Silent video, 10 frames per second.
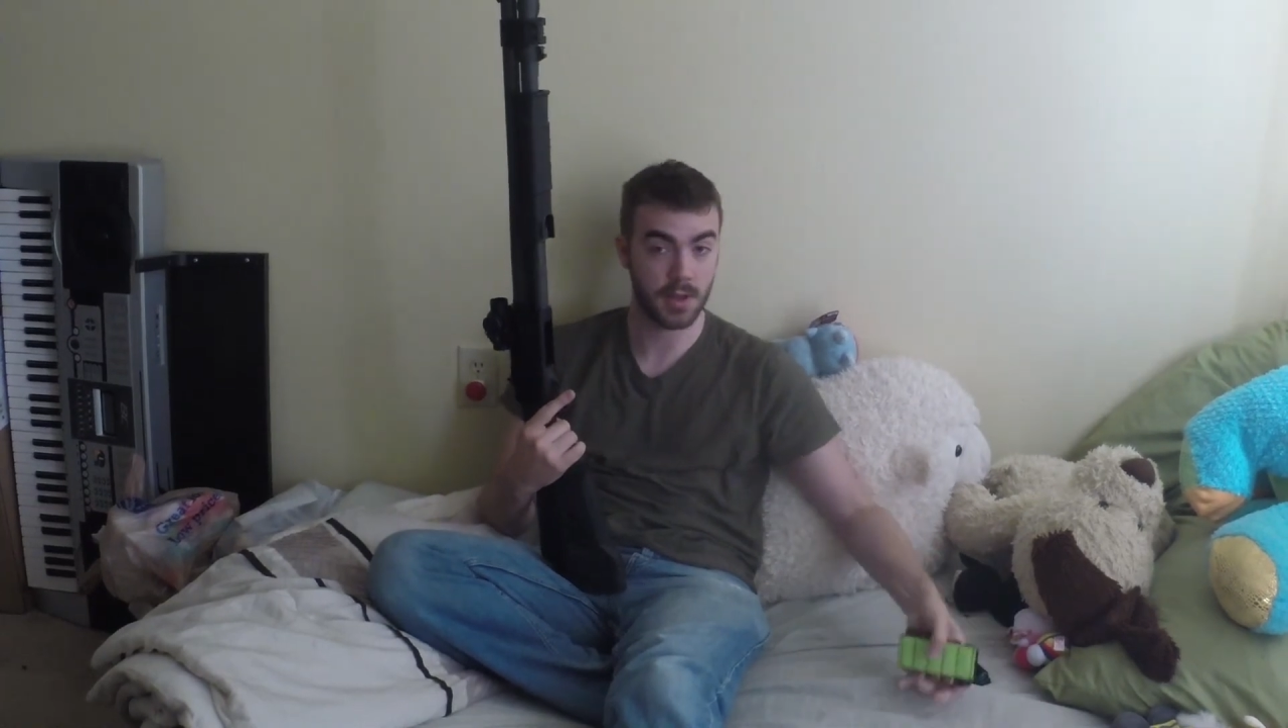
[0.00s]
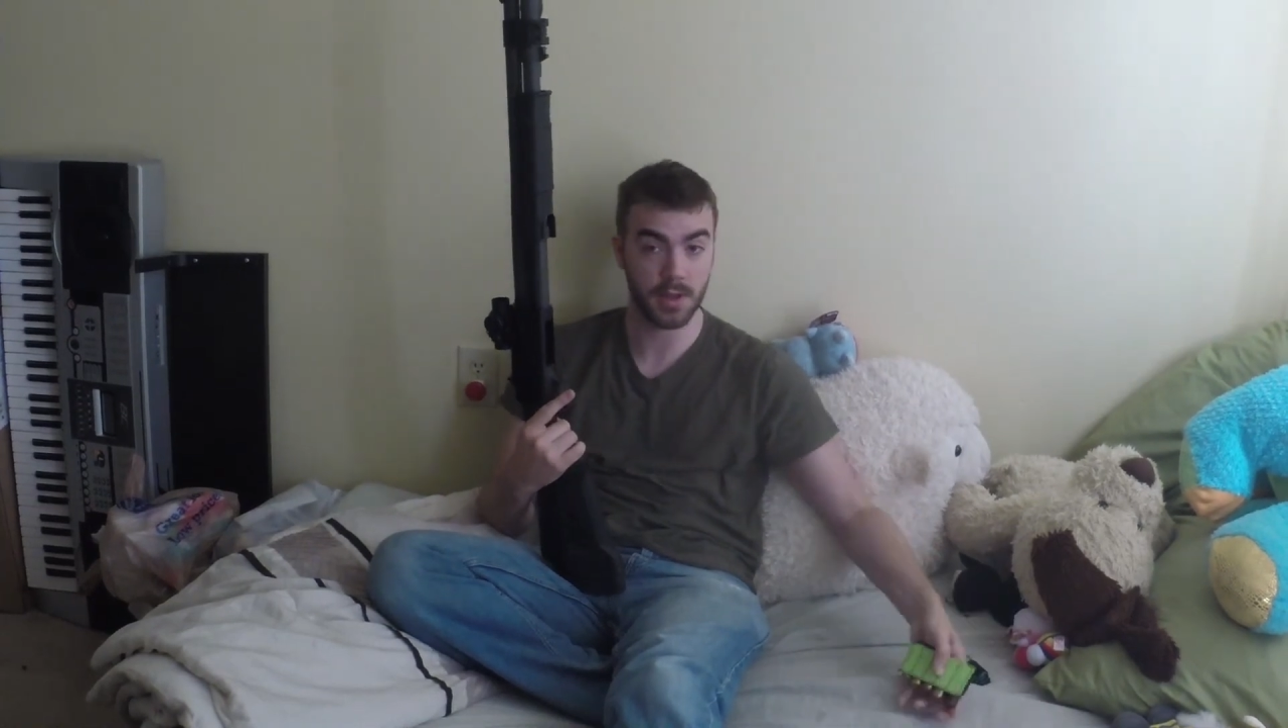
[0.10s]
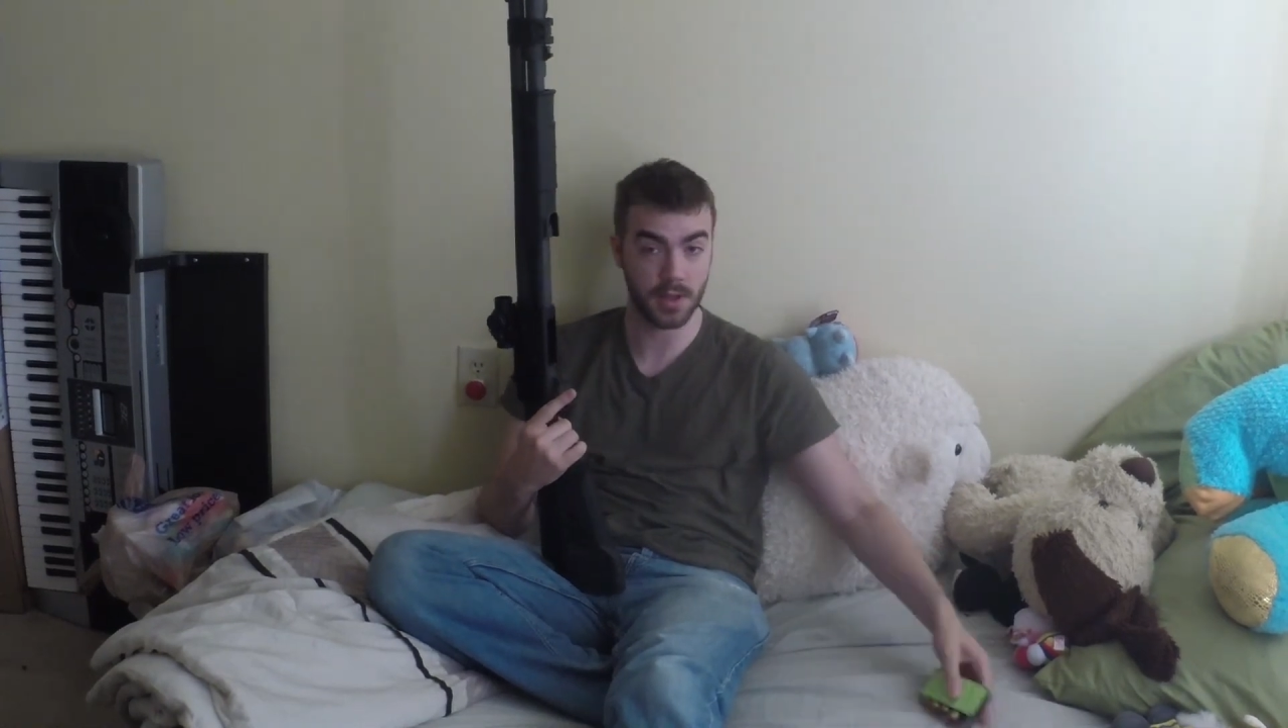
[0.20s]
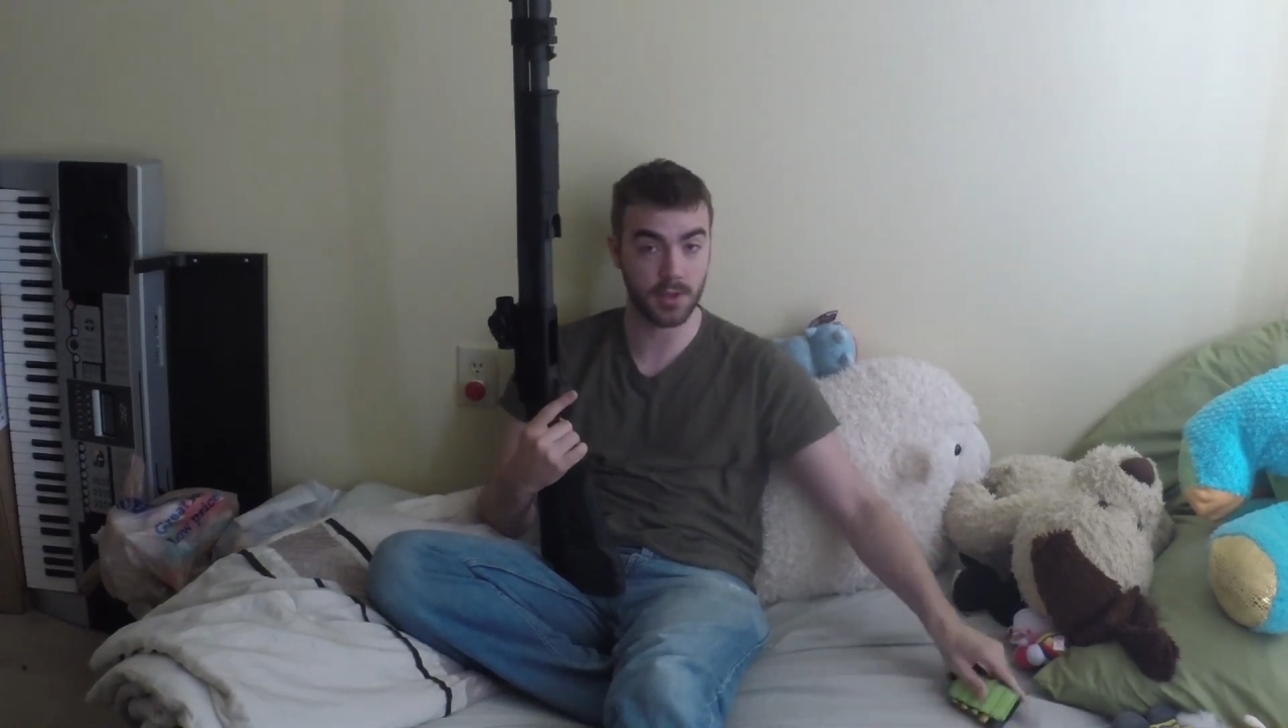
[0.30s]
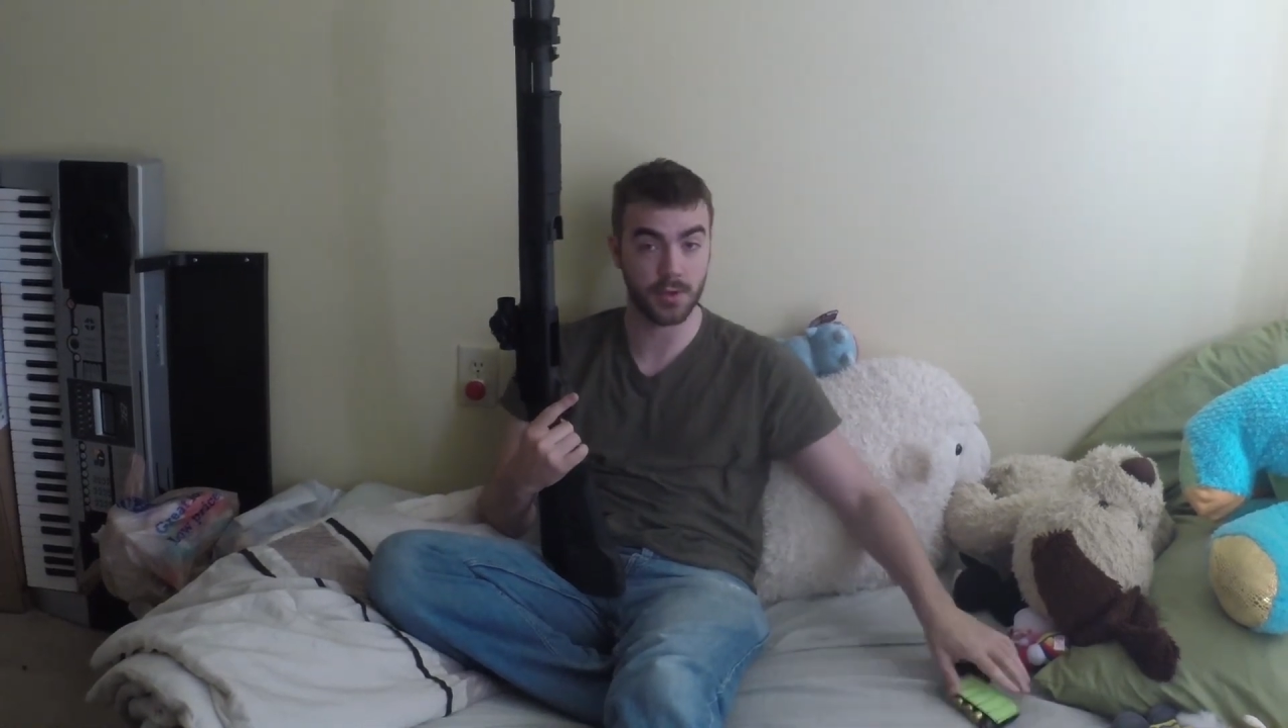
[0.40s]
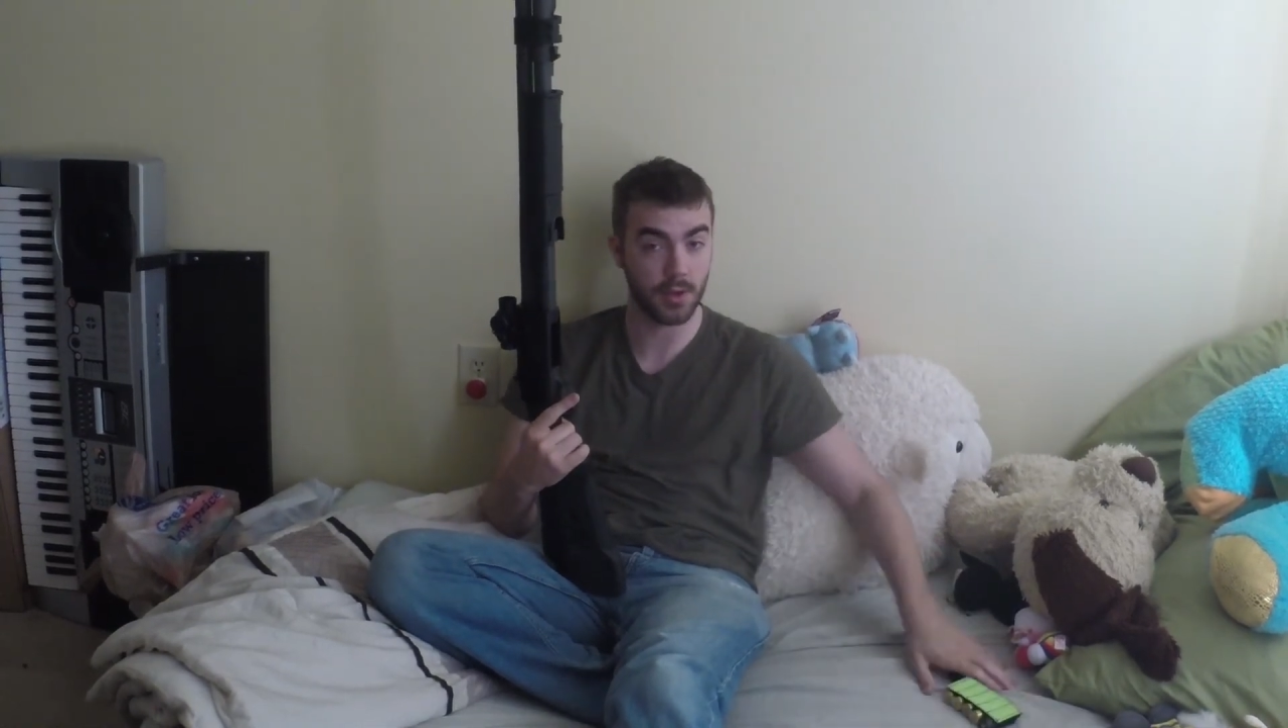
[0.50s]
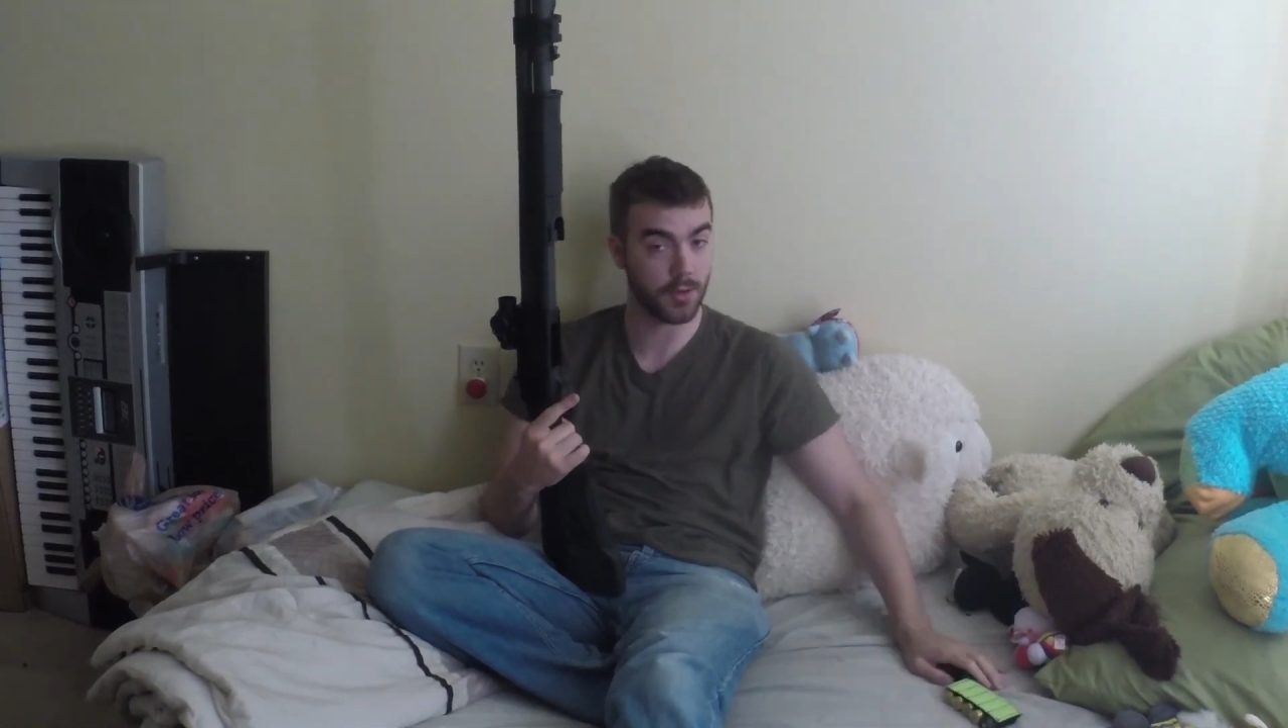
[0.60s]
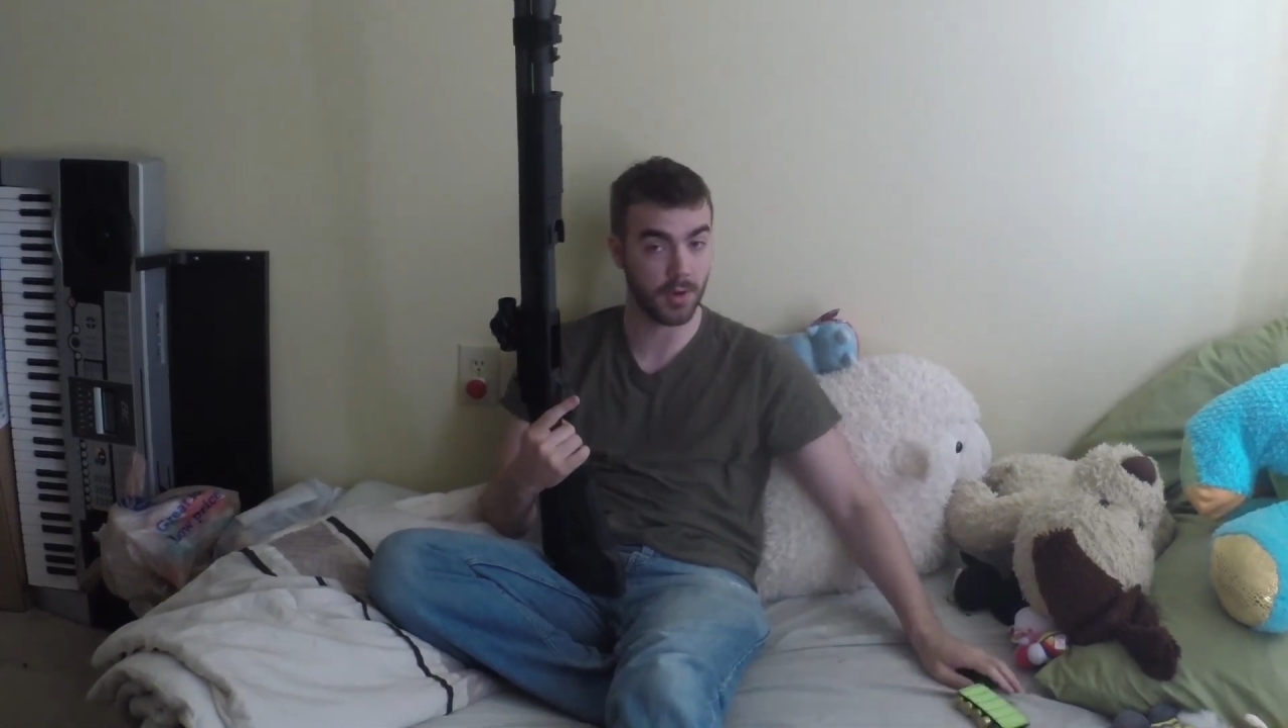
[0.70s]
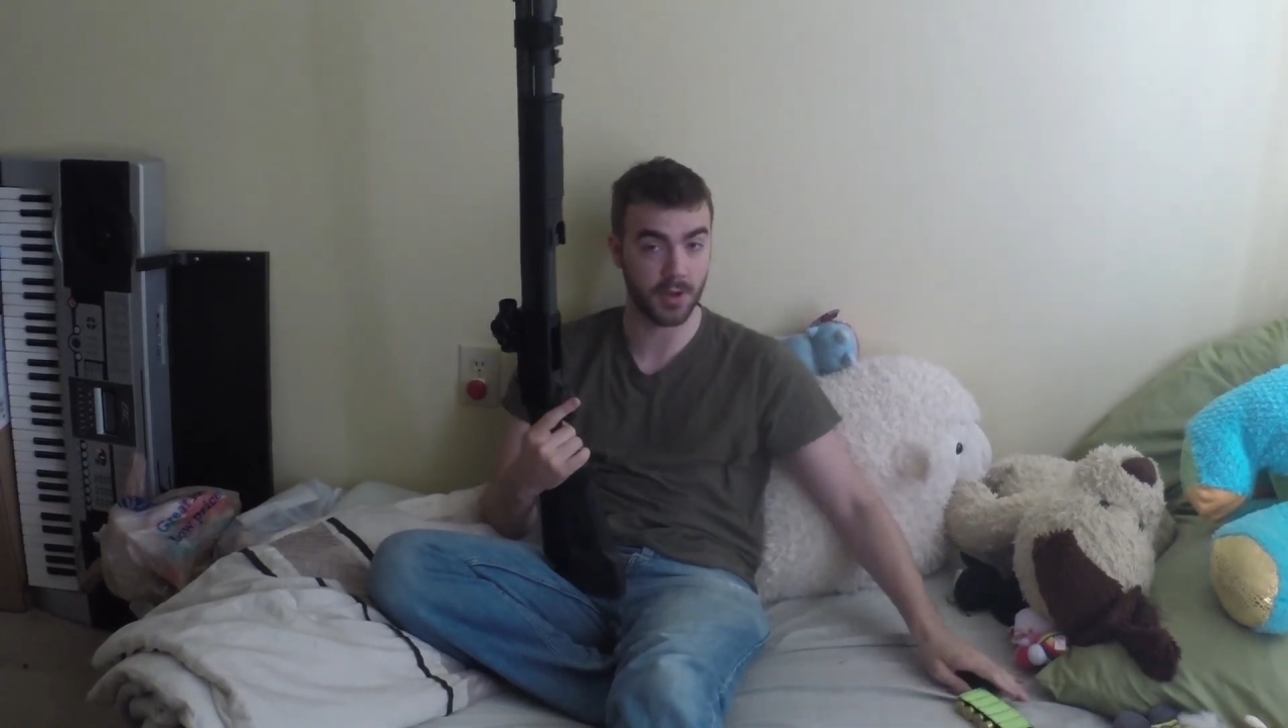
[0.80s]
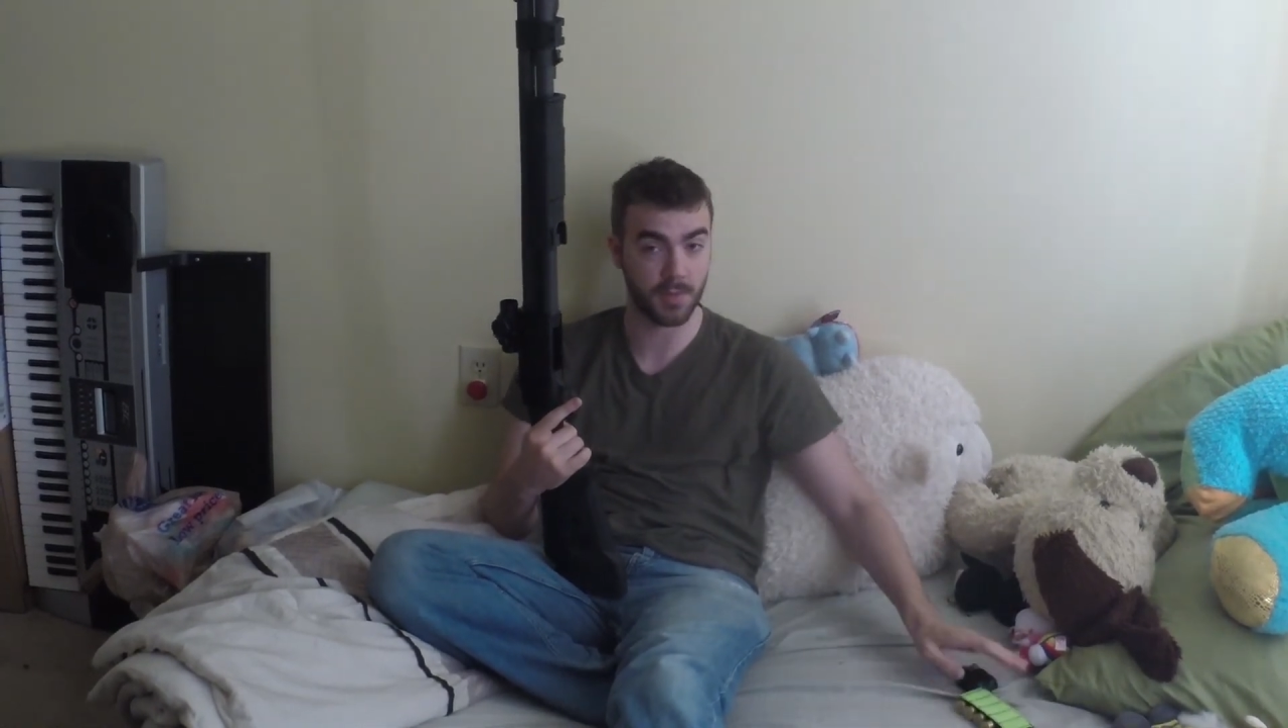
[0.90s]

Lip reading: think you know all